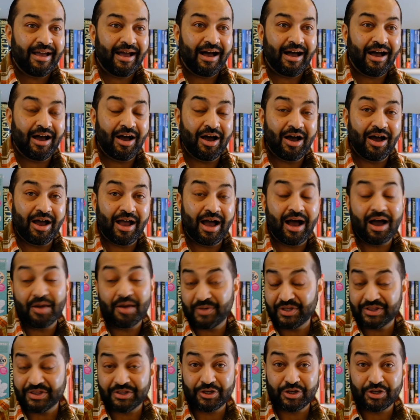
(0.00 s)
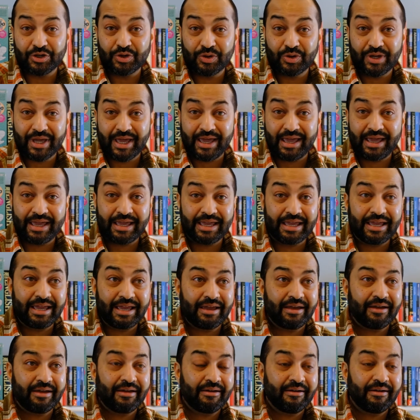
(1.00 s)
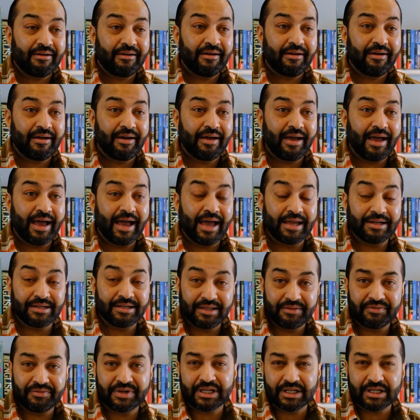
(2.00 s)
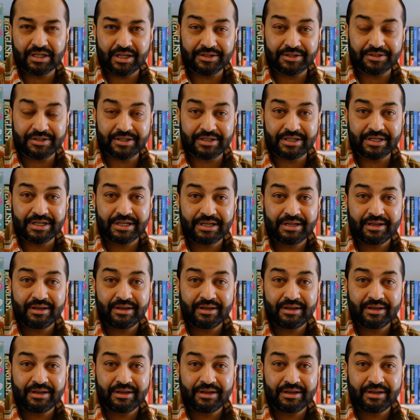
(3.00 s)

I'm in the UK and living in London.